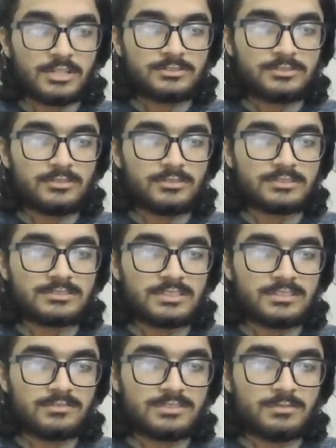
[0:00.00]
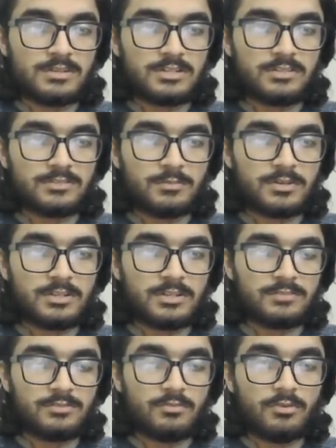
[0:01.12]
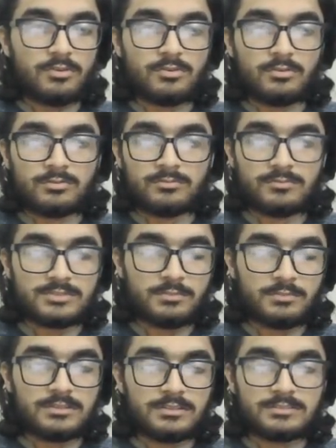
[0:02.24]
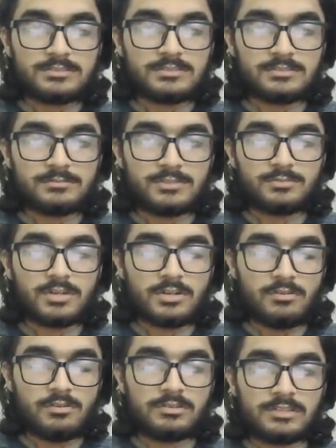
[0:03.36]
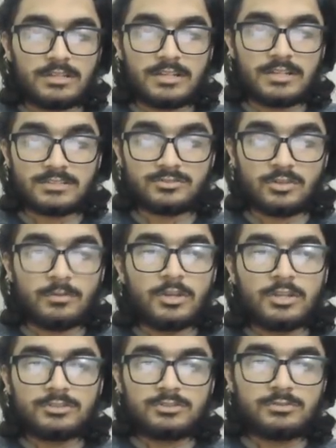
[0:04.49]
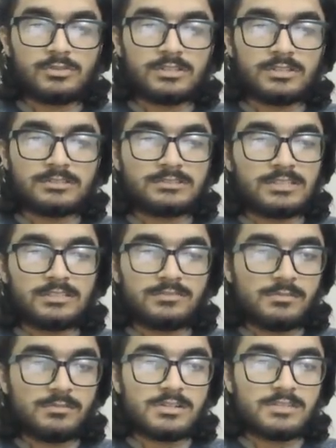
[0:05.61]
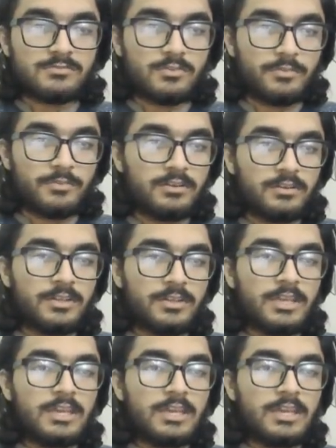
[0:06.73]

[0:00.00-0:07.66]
So you can set the visibility of the button. If you want to visible this button on the desktop, so you can set the visibility from here.